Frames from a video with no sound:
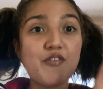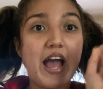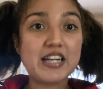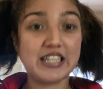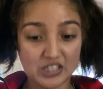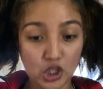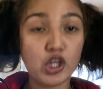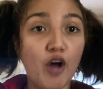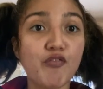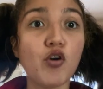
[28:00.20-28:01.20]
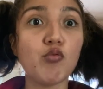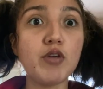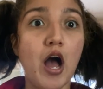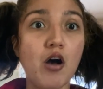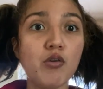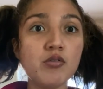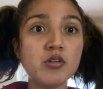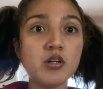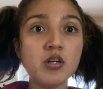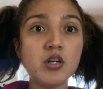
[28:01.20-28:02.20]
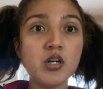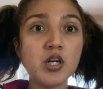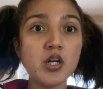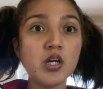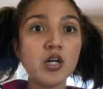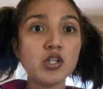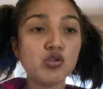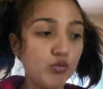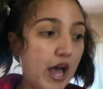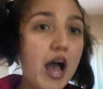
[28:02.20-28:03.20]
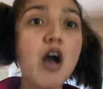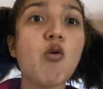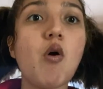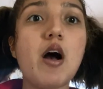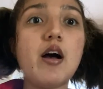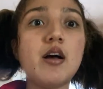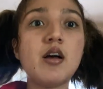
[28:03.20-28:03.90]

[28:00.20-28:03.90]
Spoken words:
access to the fruit, y'all, to the agua,